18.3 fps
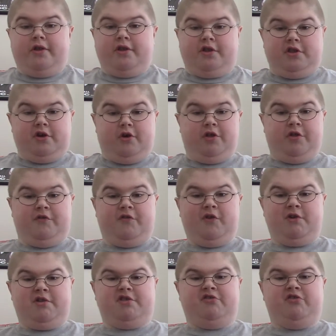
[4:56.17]
So the
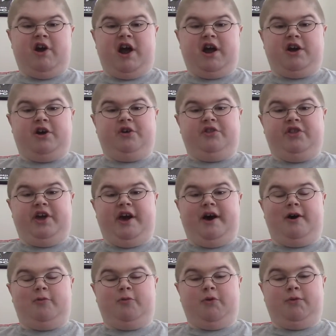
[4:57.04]
first track on the
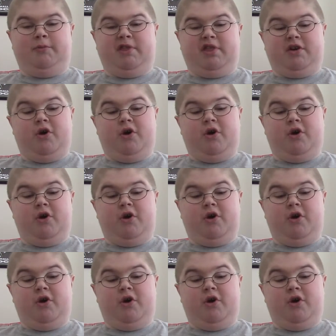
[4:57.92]
album is